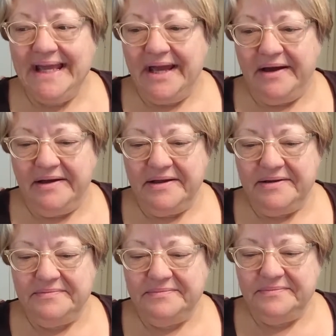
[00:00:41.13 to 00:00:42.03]

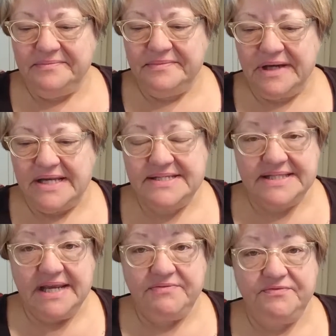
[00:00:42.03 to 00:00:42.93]
I
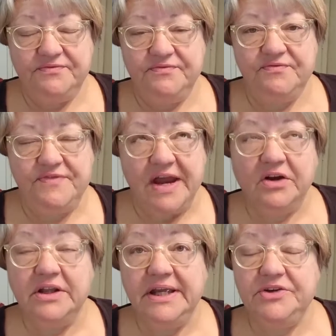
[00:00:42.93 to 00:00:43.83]
stayed
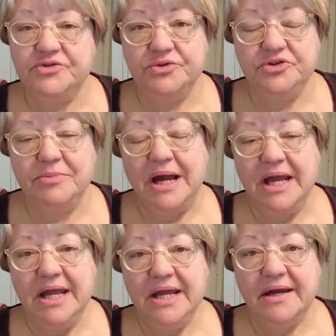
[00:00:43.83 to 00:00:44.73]
fairly true to
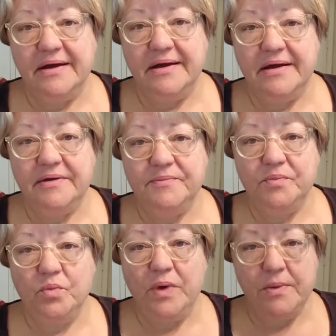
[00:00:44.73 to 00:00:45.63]
my
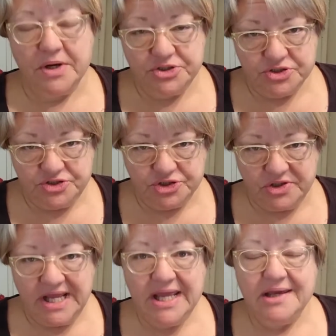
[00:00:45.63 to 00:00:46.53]
Weight Watchers
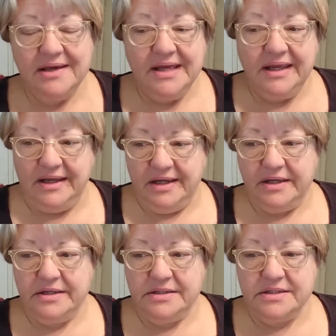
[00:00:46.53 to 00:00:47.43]
journey,
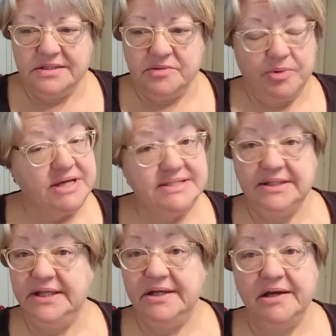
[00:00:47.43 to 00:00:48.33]
and
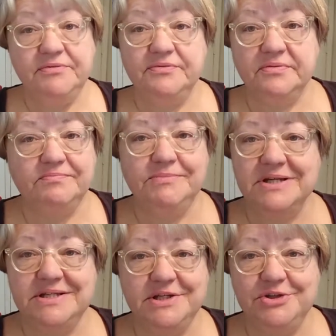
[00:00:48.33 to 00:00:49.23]
surprisingly enough,
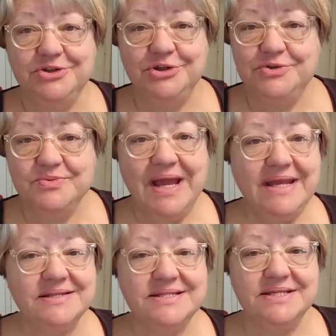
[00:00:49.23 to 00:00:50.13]
continued to lose
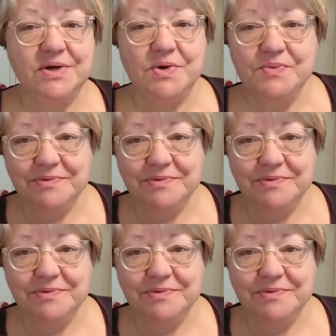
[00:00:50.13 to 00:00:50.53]
weight. So